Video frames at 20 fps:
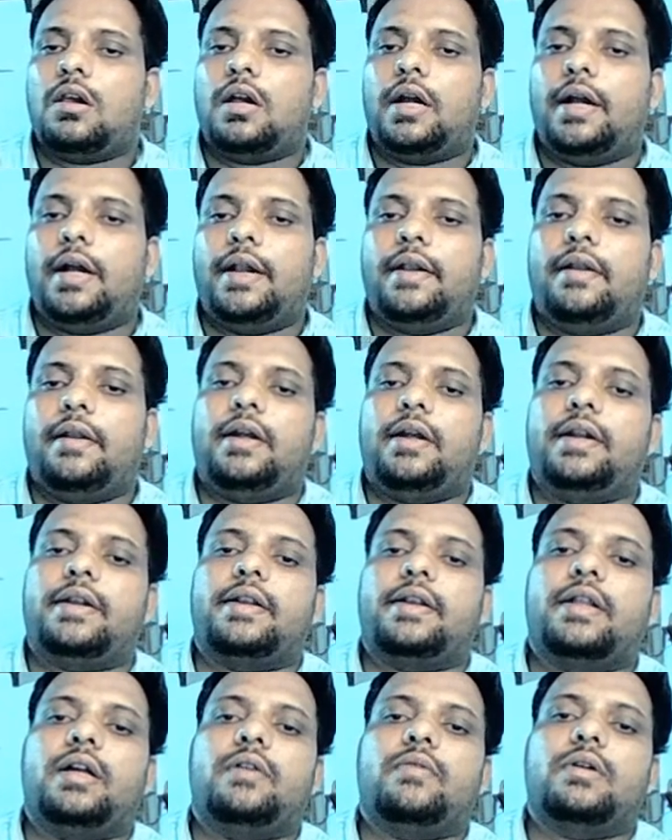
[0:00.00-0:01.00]
and it
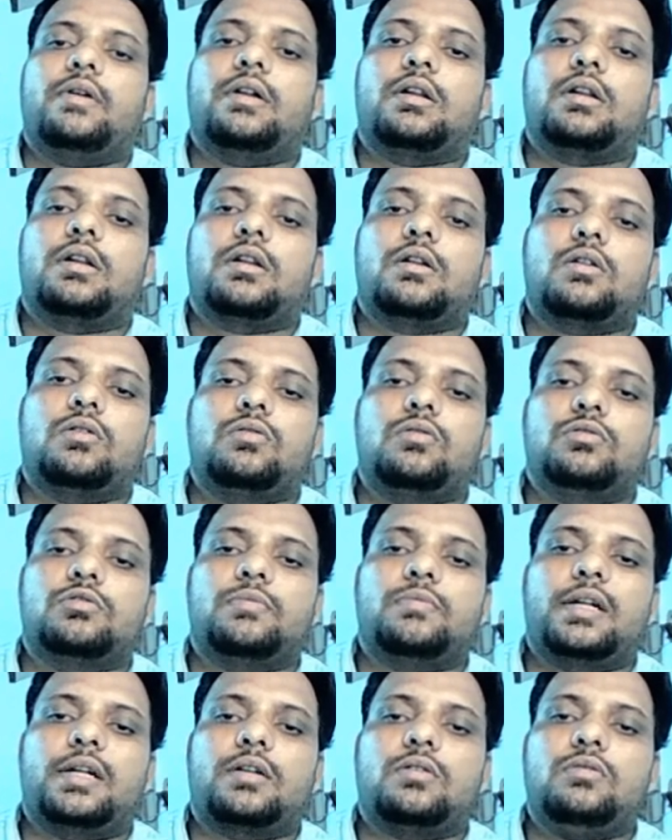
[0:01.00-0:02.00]
never goes
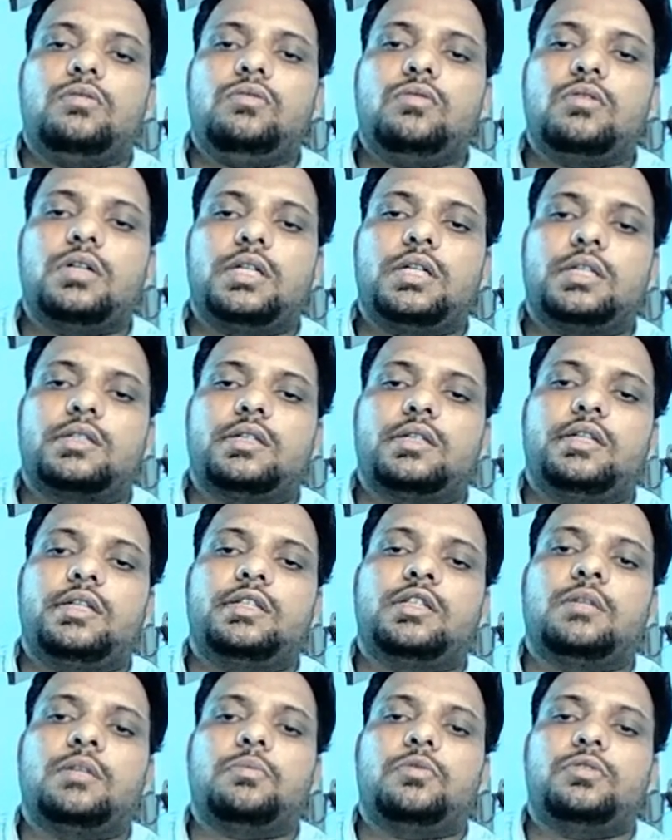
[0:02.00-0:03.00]
back to its
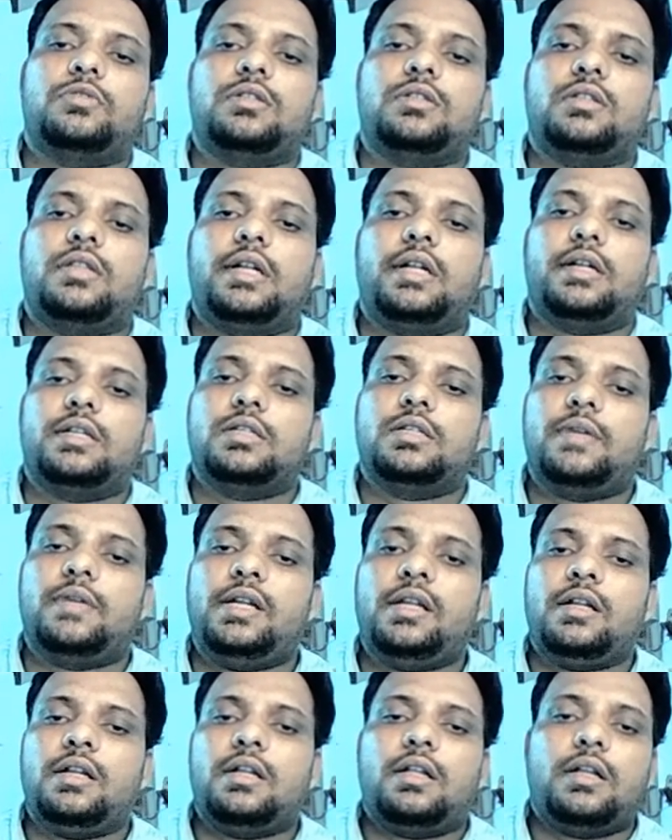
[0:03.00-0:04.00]
initial position. That is
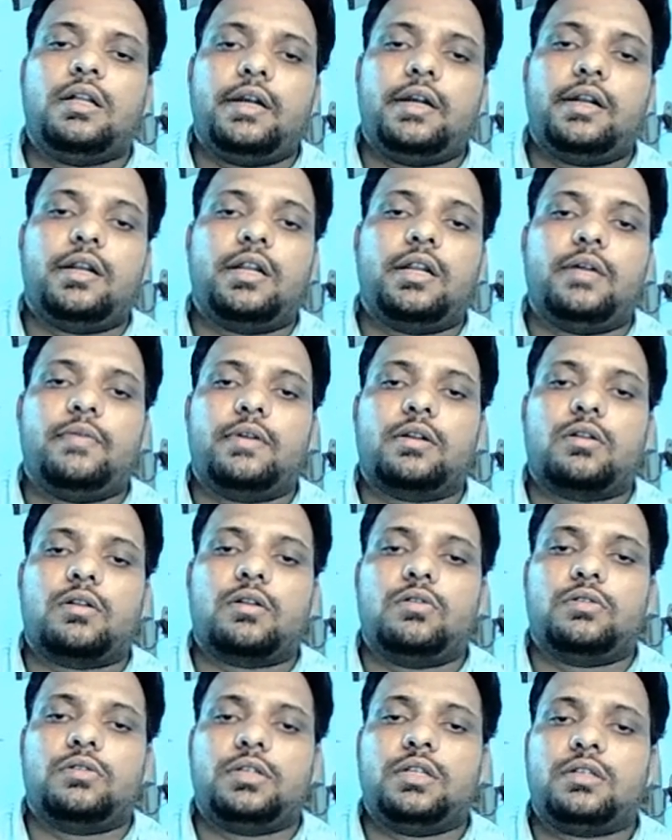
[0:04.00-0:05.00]
why it never
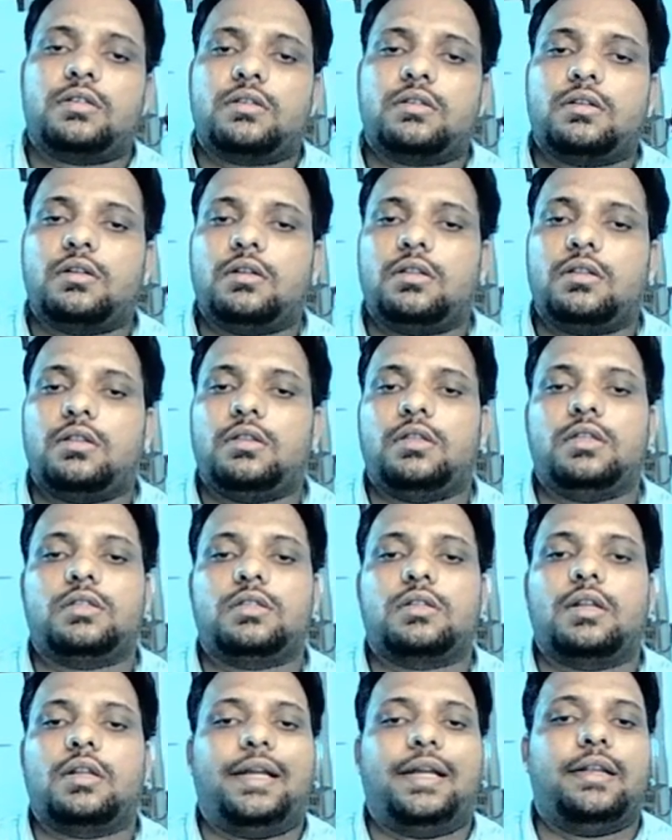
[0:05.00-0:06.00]
crosses this
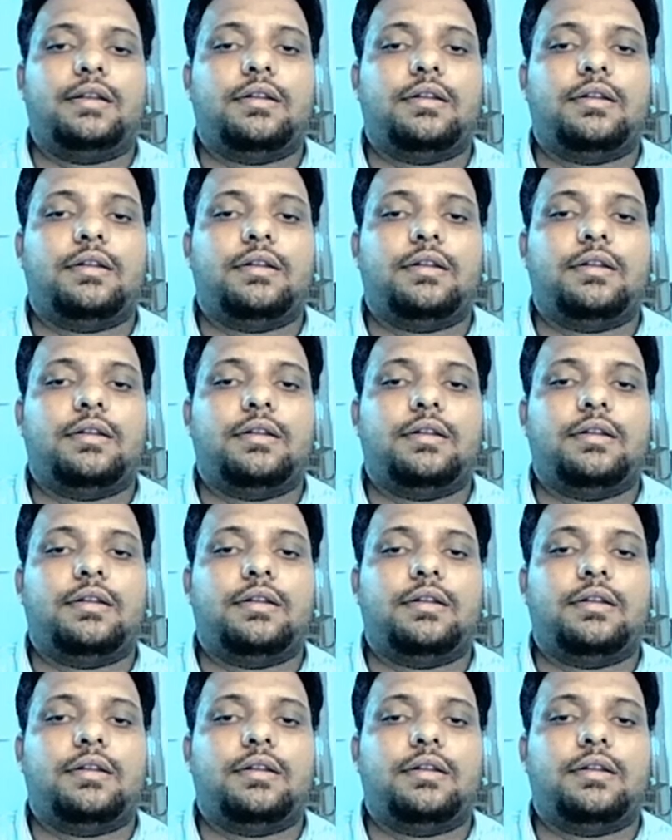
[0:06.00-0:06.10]
line.